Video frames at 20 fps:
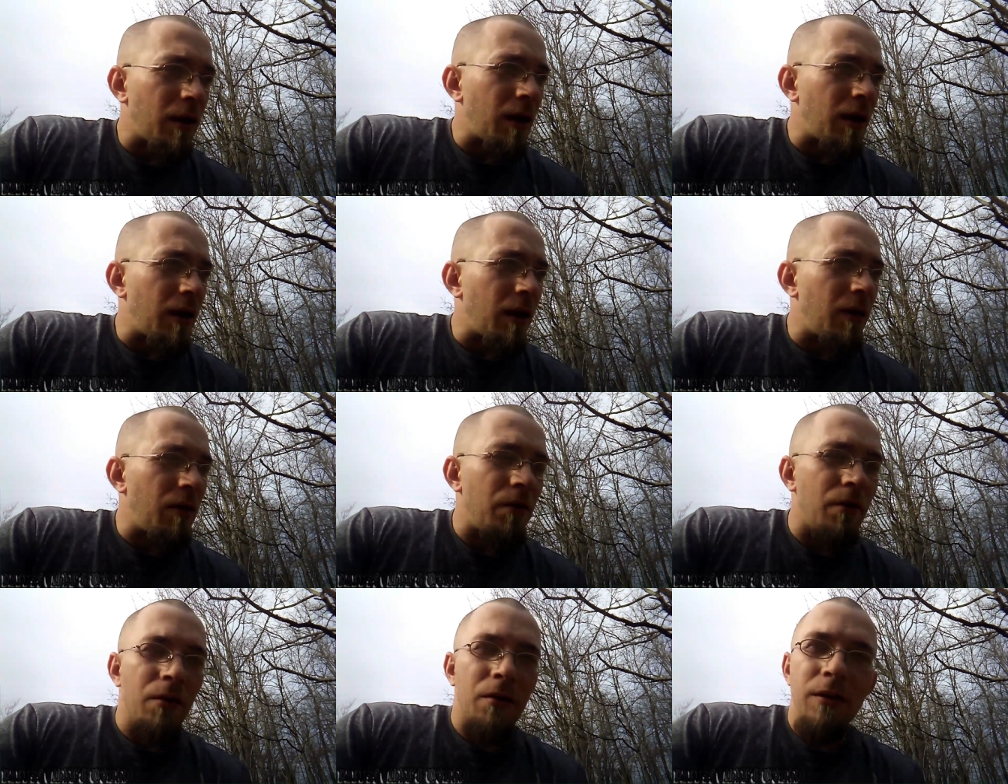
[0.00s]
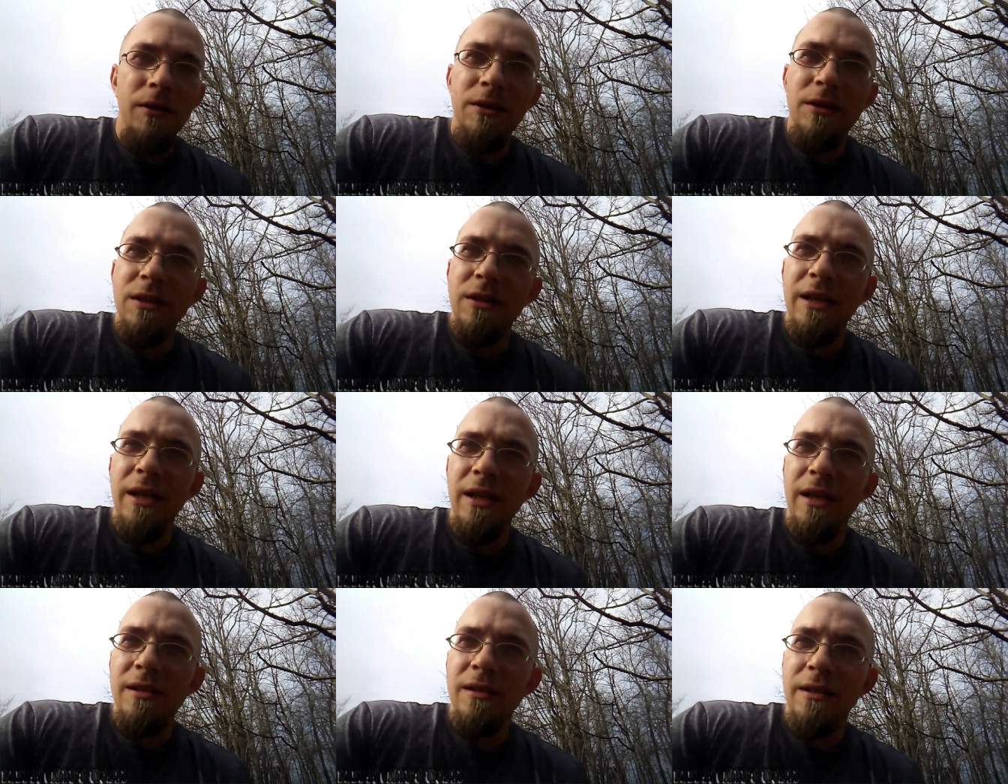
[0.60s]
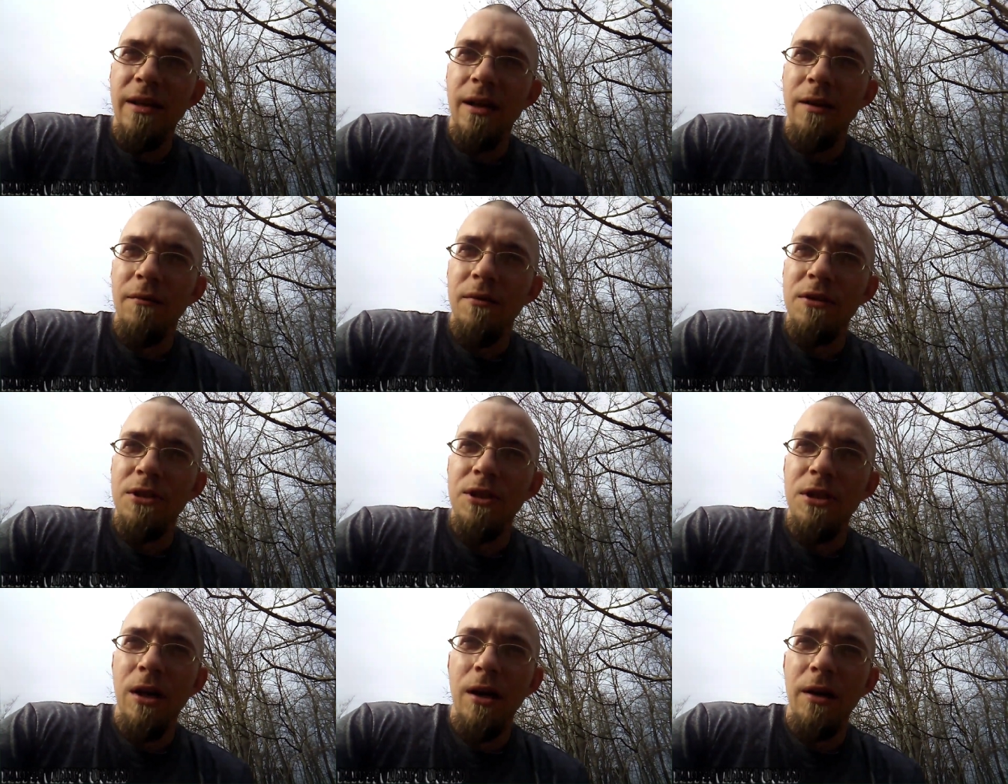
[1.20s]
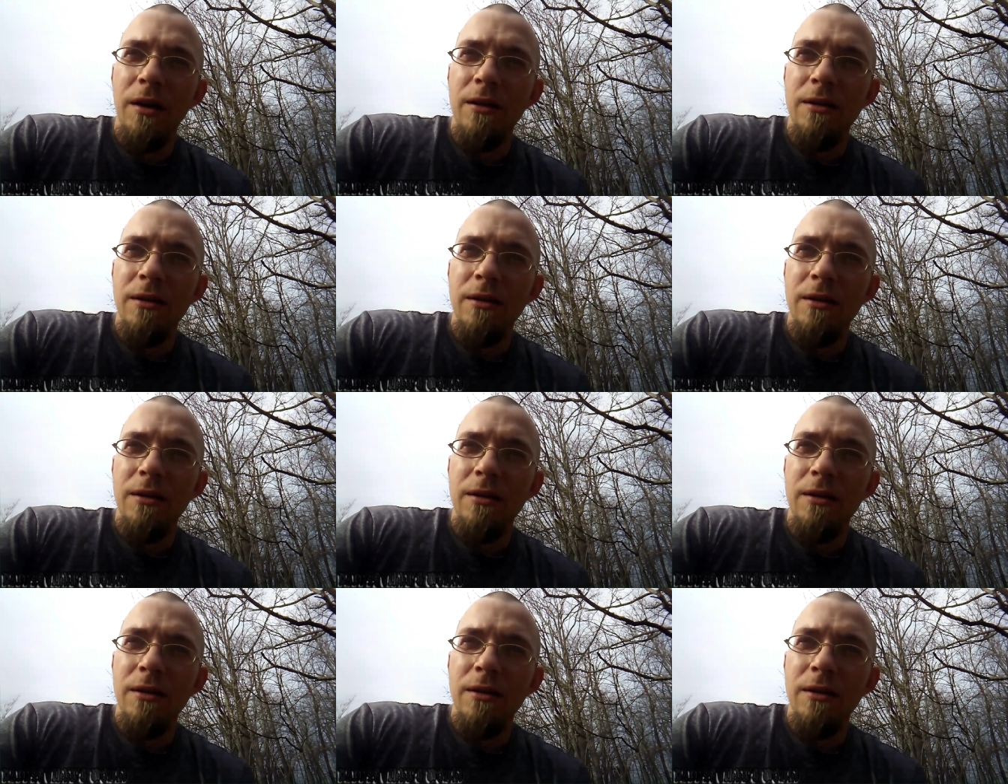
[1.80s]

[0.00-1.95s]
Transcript: I don't know, just kind of, it's kind of a shock.